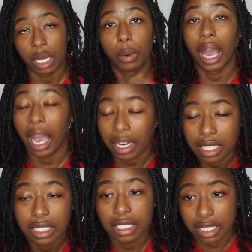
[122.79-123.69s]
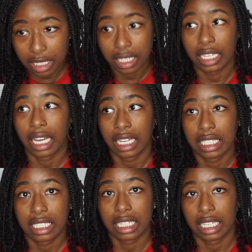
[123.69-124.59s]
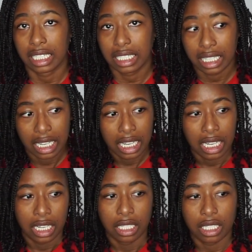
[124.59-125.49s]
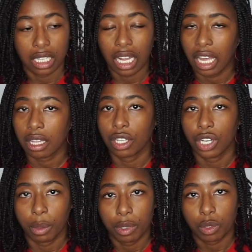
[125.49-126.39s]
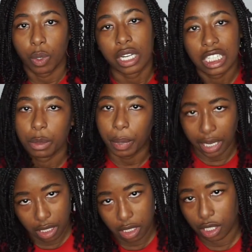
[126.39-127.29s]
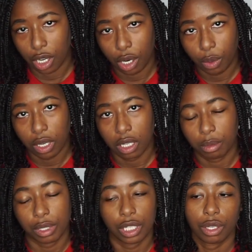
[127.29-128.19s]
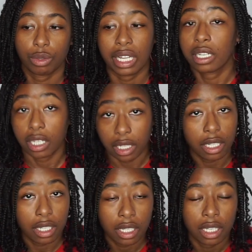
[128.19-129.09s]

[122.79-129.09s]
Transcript: They were higher than Sunday's test. Sunday the numbers were expected to go up, so they did.